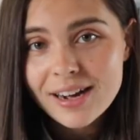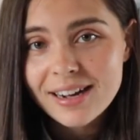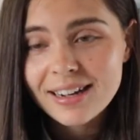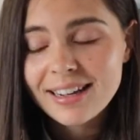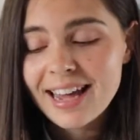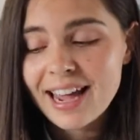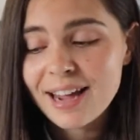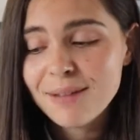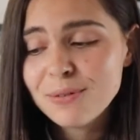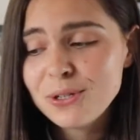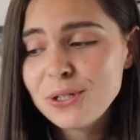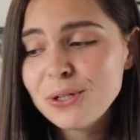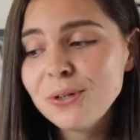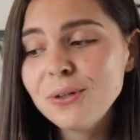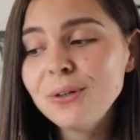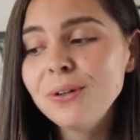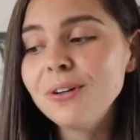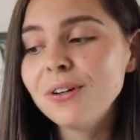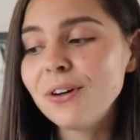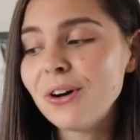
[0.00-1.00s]
It came
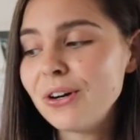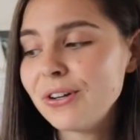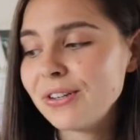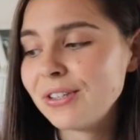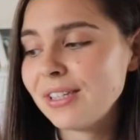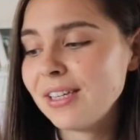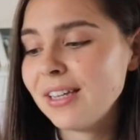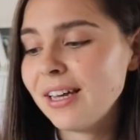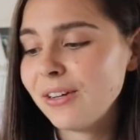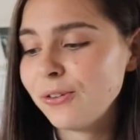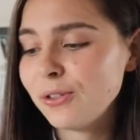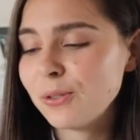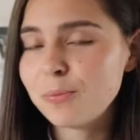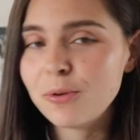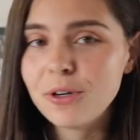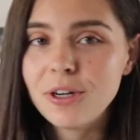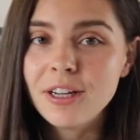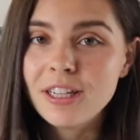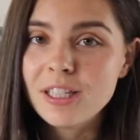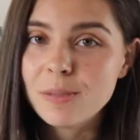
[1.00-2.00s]
to, honestly, like, it was
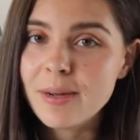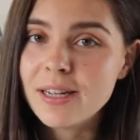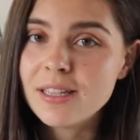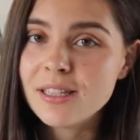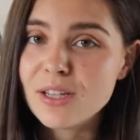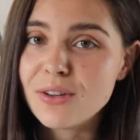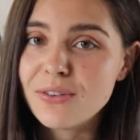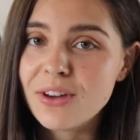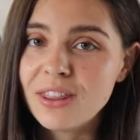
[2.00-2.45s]
pretty expensive.